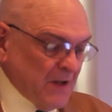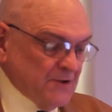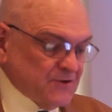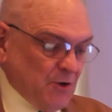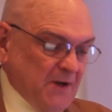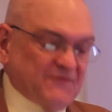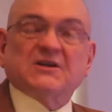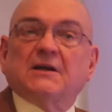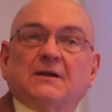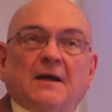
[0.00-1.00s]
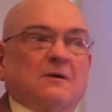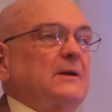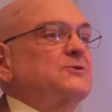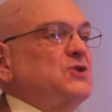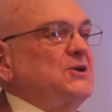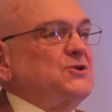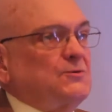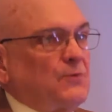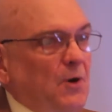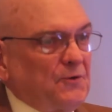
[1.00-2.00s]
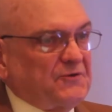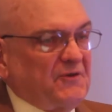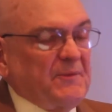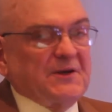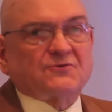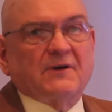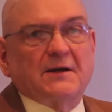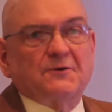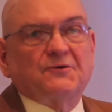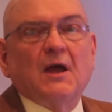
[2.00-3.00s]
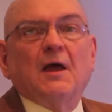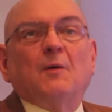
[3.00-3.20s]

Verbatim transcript: So we've seen not only changing roles of administrators,